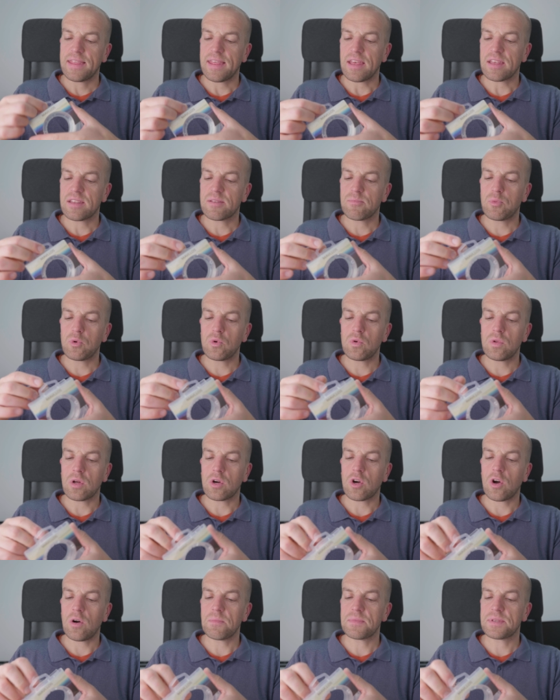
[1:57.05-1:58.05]
The spool
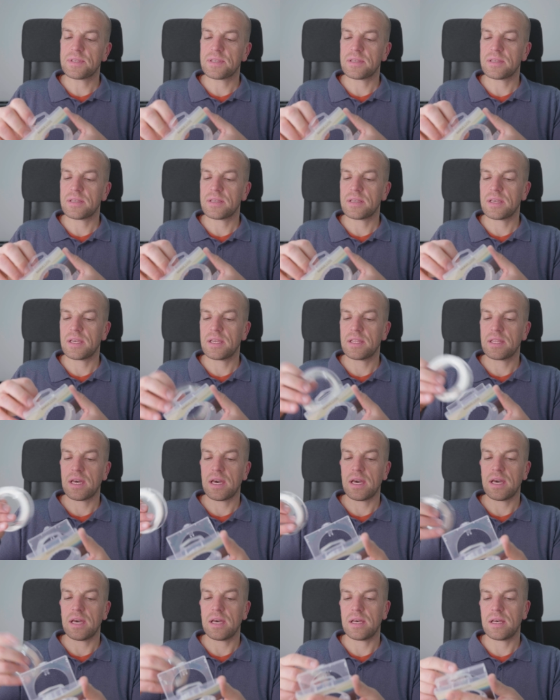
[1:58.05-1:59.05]
comes in
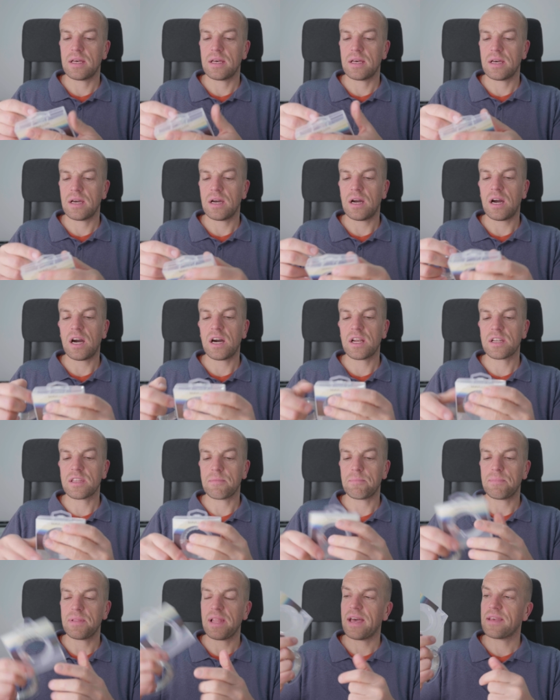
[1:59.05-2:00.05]
a hard
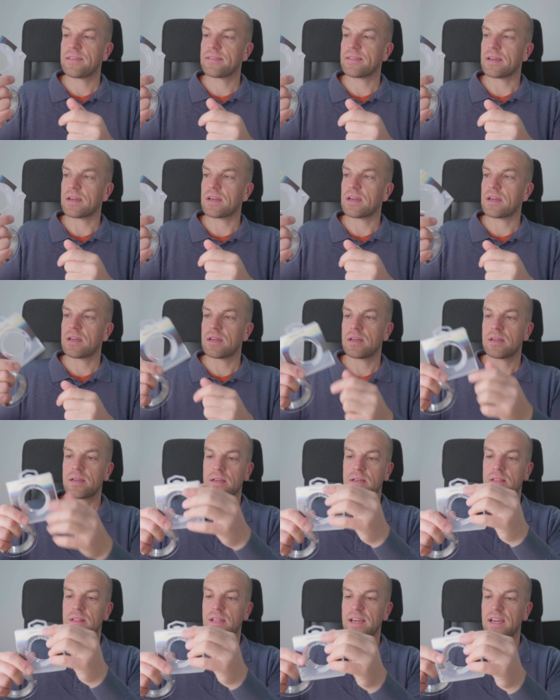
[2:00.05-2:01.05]
plastic
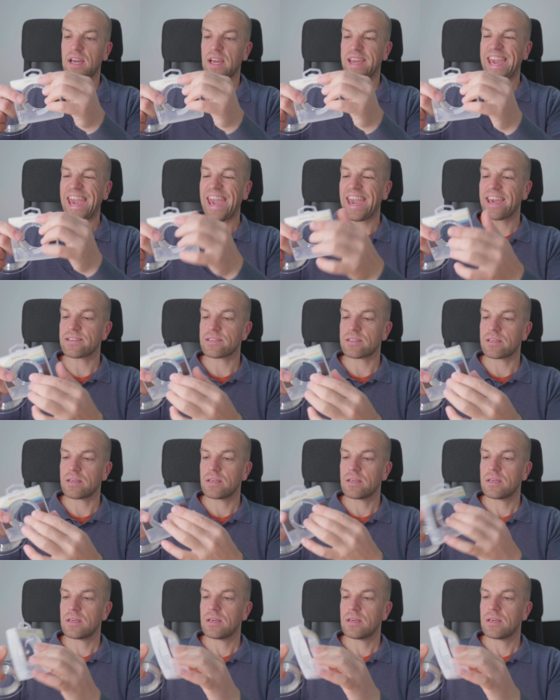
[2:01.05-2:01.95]
like a case